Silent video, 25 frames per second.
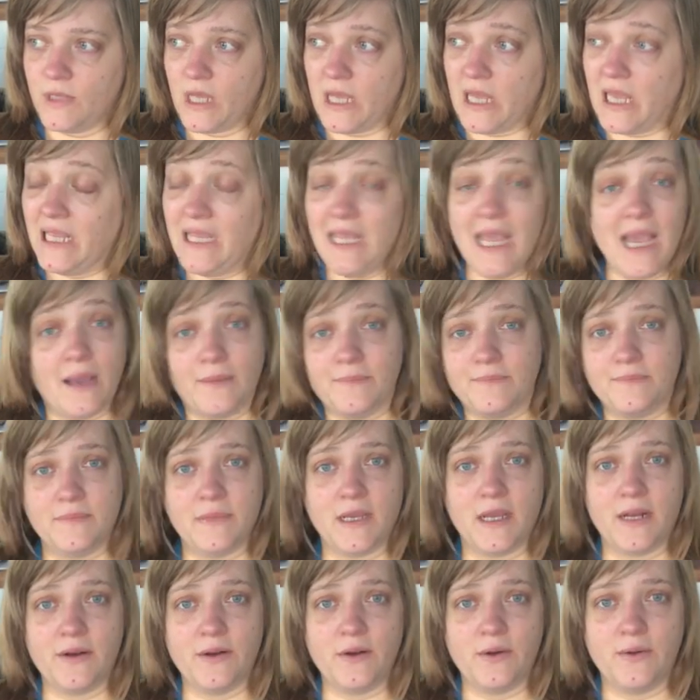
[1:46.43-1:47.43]
Yeah,
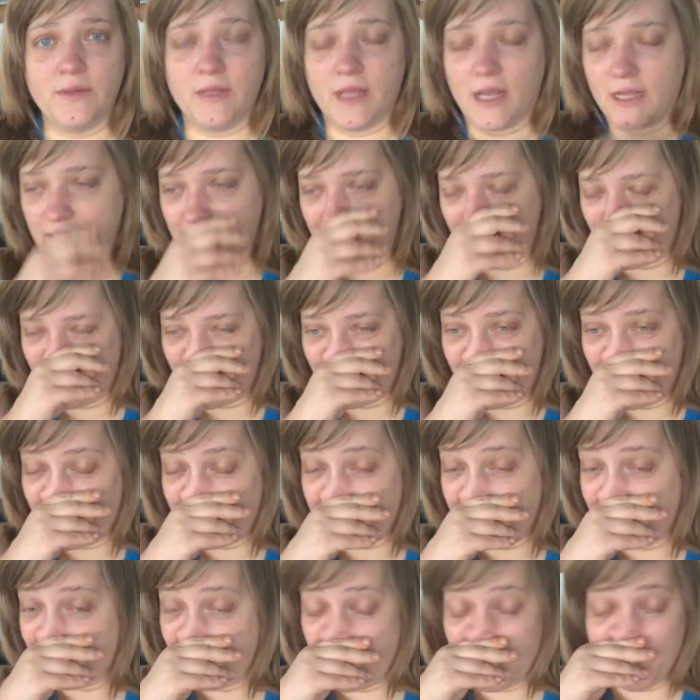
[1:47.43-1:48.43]
I don't know.
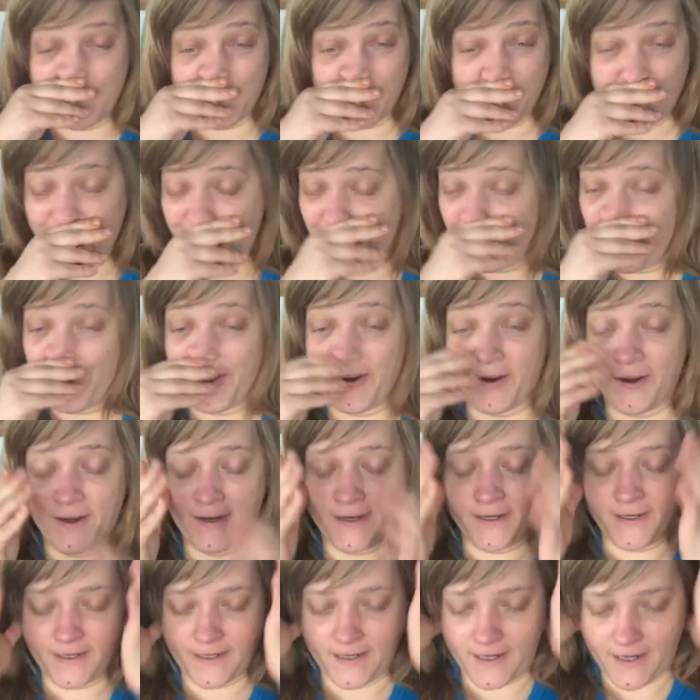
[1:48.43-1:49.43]
That's my before,
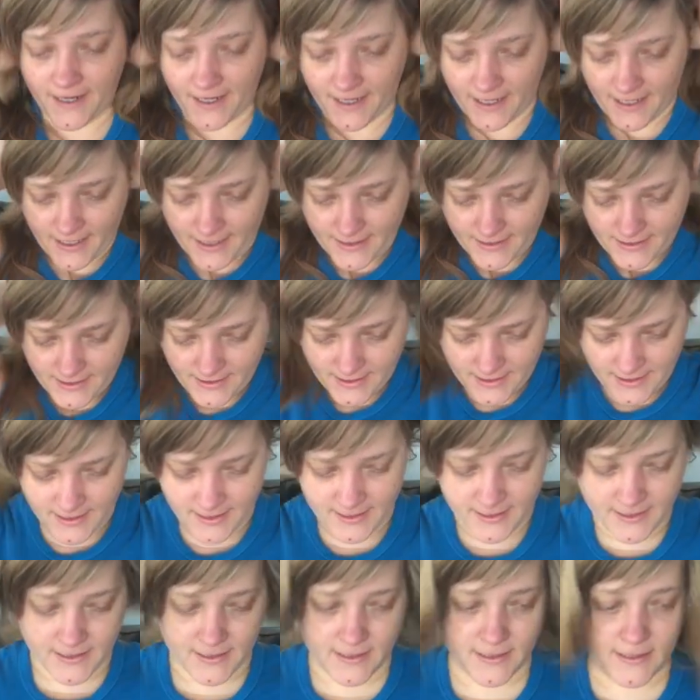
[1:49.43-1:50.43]
I guess.
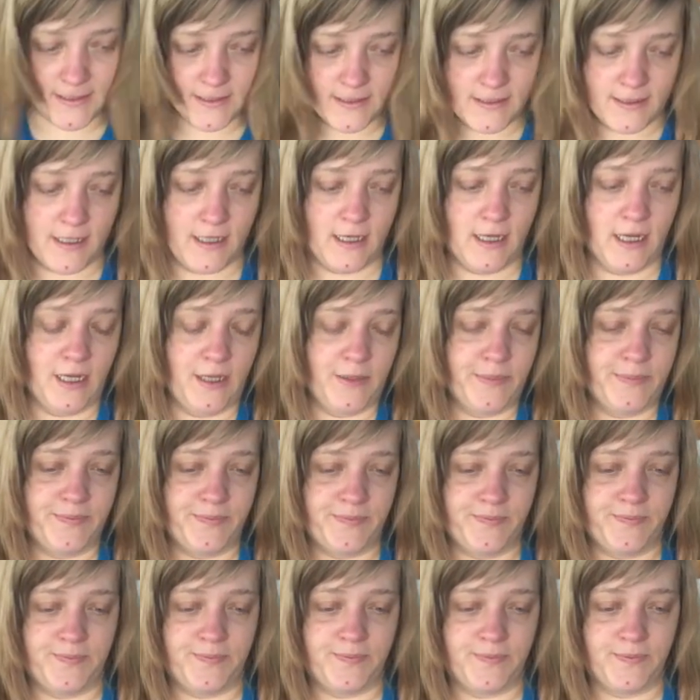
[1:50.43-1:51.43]

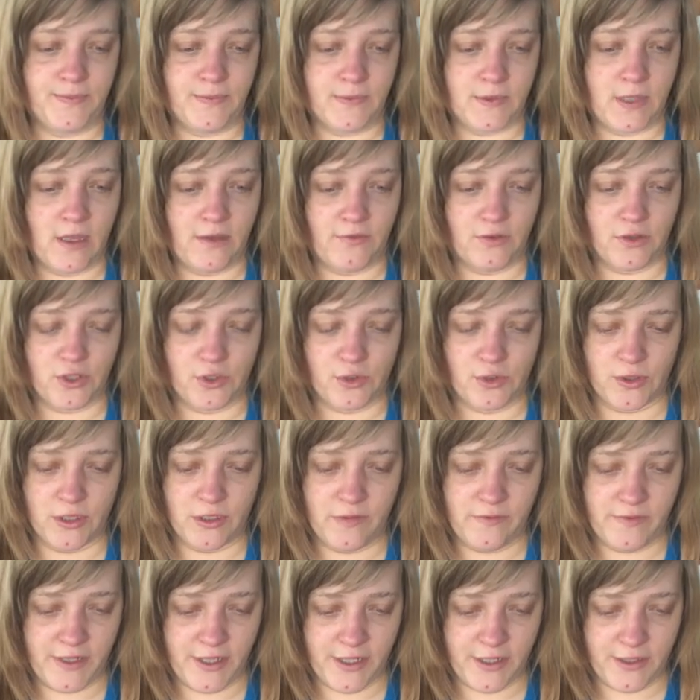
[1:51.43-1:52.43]
I'll have a short
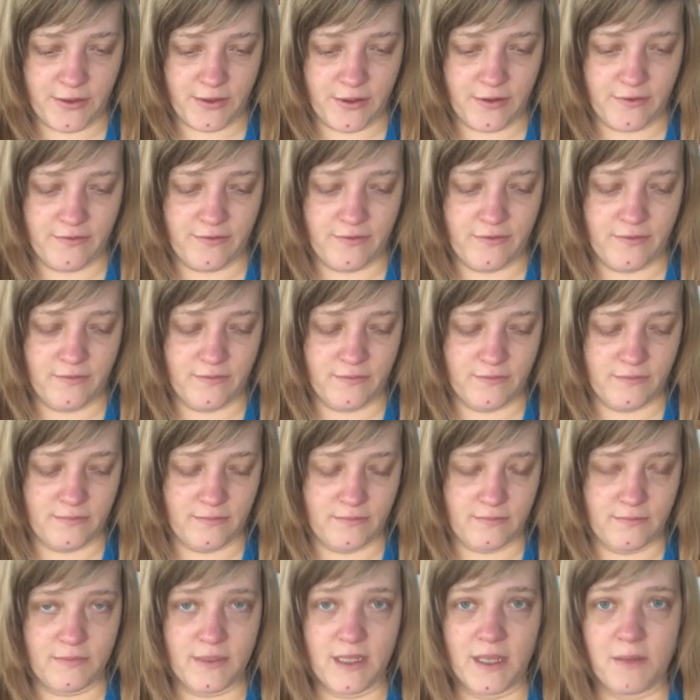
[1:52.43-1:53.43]
little video of
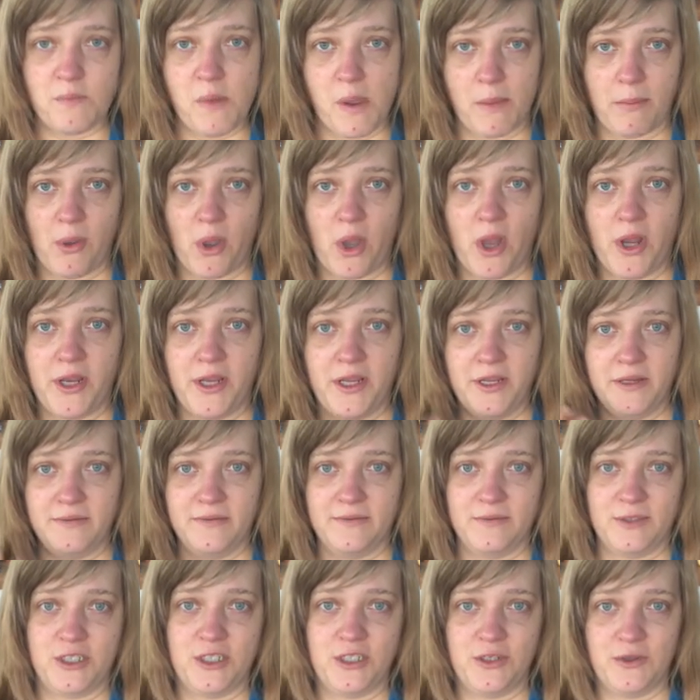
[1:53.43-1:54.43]
like my body,
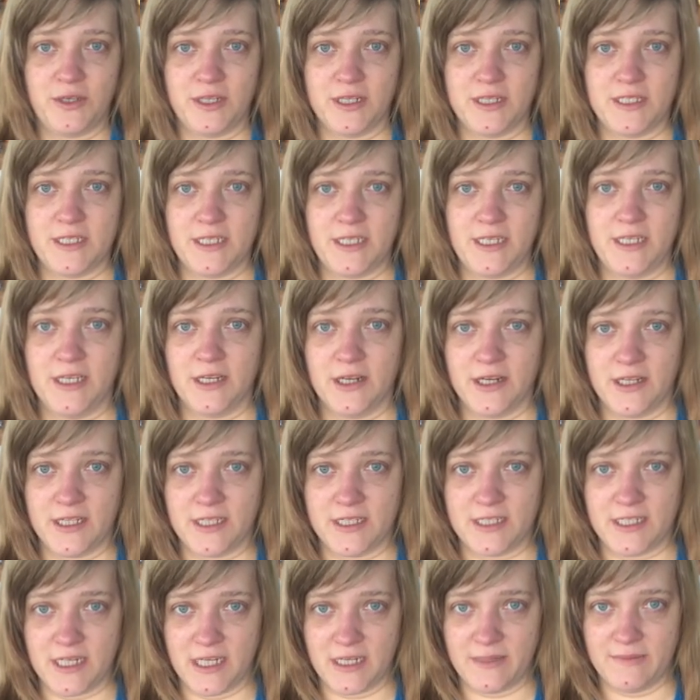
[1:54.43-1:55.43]
which you can see here in the
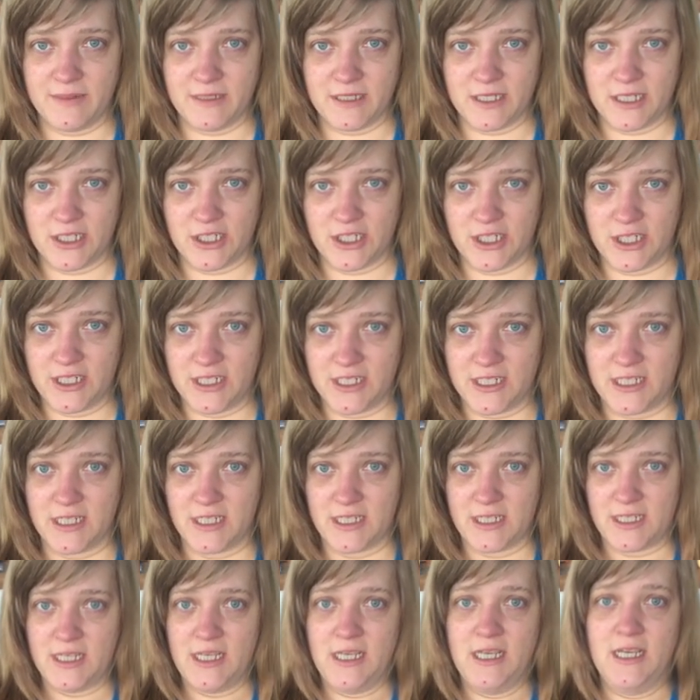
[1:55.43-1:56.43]
sitting position. This
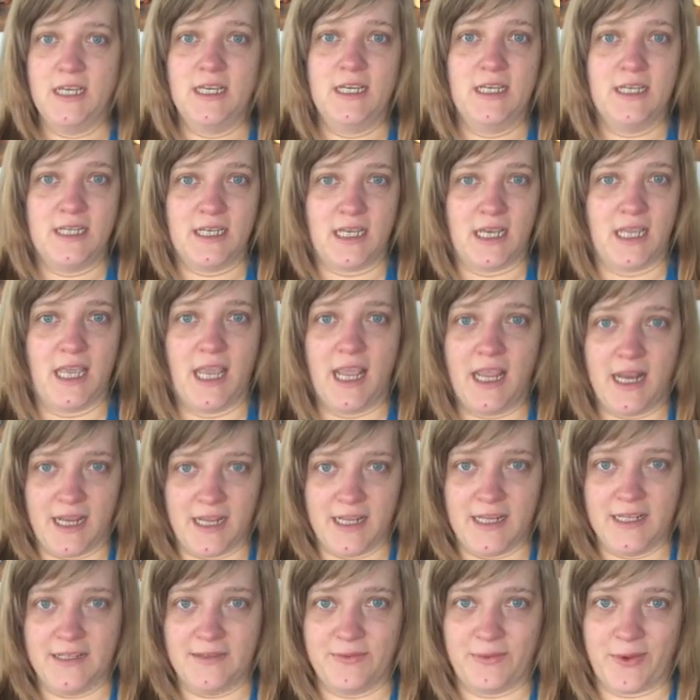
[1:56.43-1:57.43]
is, I hate
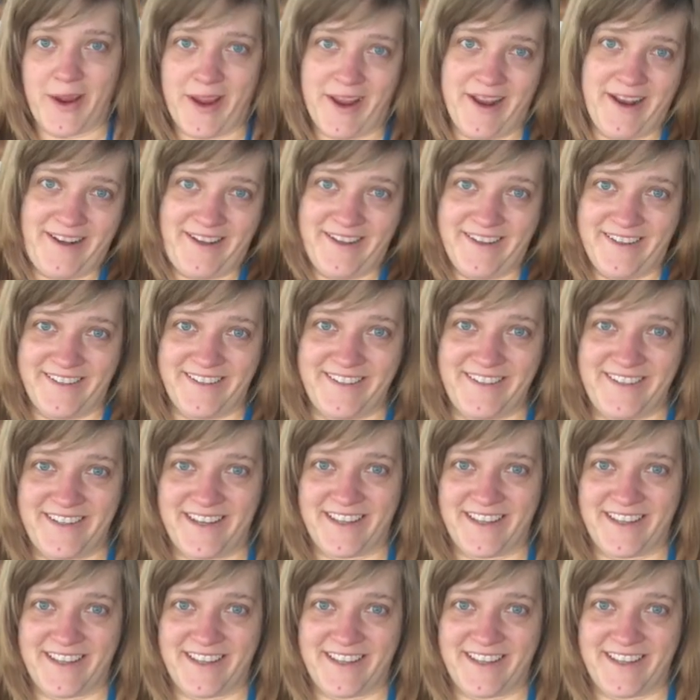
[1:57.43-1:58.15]
it, right?